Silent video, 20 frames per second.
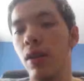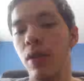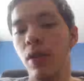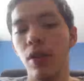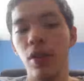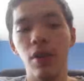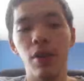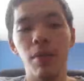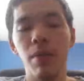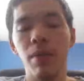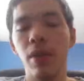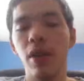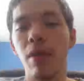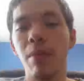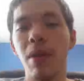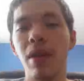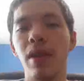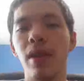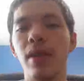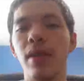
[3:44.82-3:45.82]
you're going to
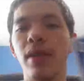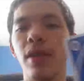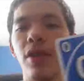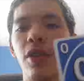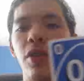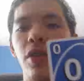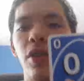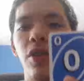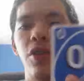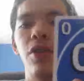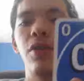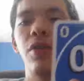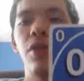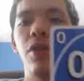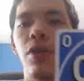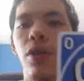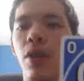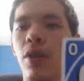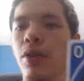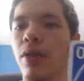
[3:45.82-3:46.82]
make the decision to choose
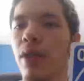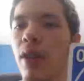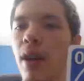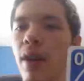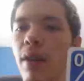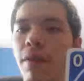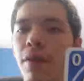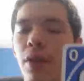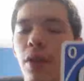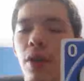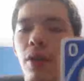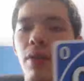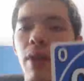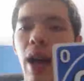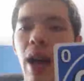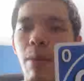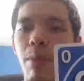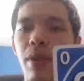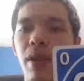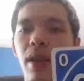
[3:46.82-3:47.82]
your own love, your own
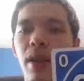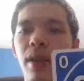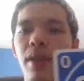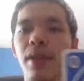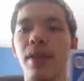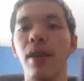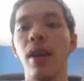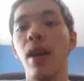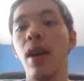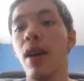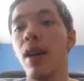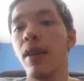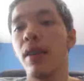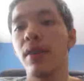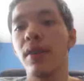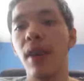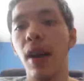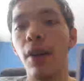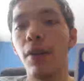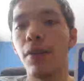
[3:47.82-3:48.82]
happiness,
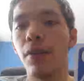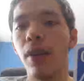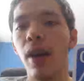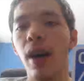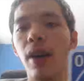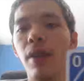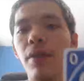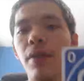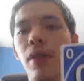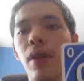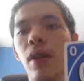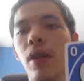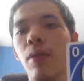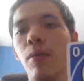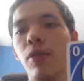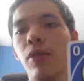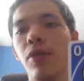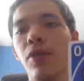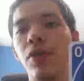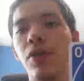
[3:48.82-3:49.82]
self-love,
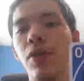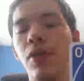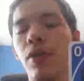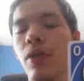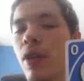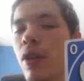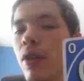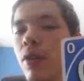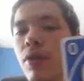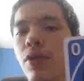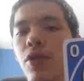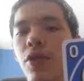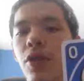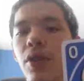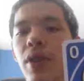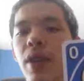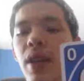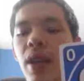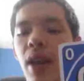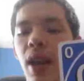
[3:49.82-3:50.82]
pursue your own
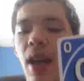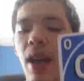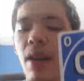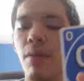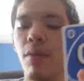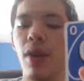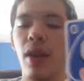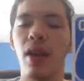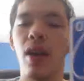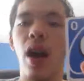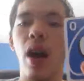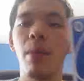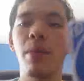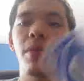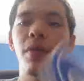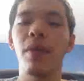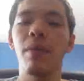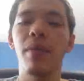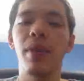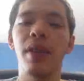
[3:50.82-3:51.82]
journey, and what comes
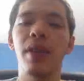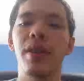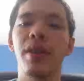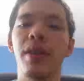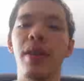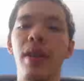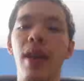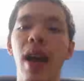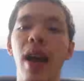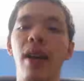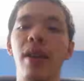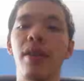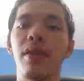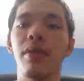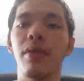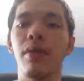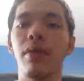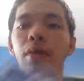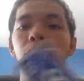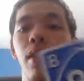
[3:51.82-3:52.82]
from this, yeah, is
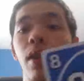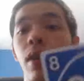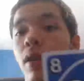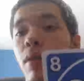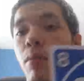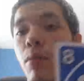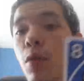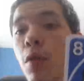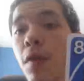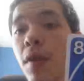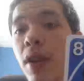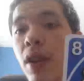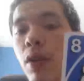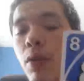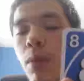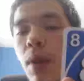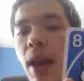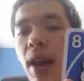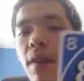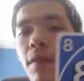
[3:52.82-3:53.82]
moving
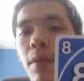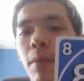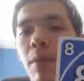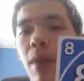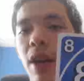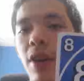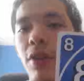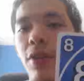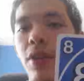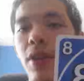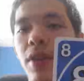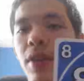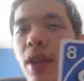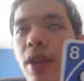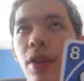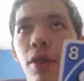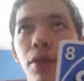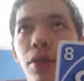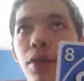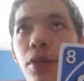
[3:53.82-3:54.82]
away from energies
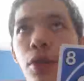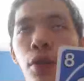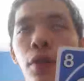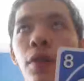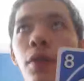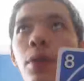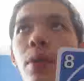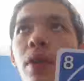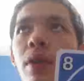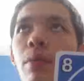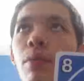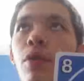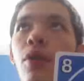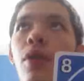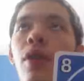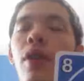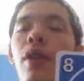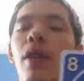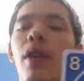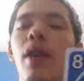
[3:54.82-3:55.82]
that don't serve you
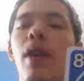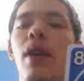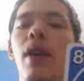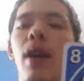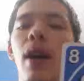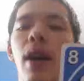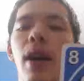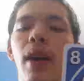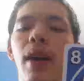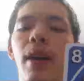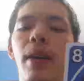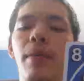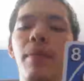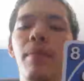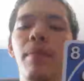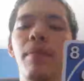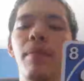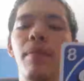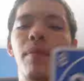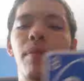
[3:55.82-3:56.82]
anymore.
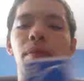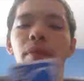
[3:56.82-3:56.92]
And